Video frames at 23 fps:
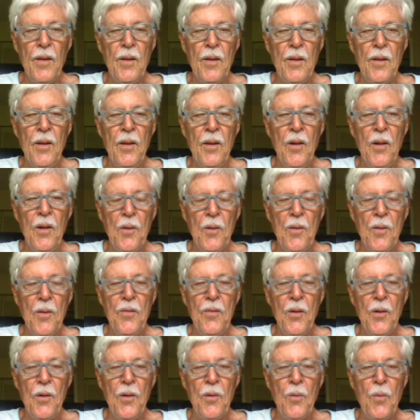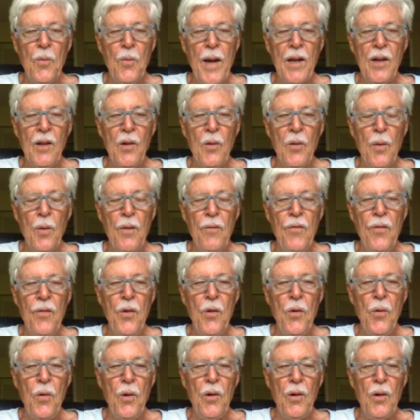if you're a regular
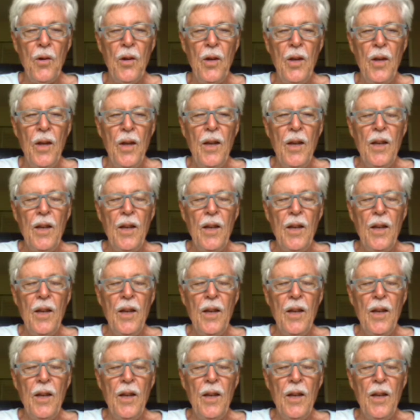reviewer,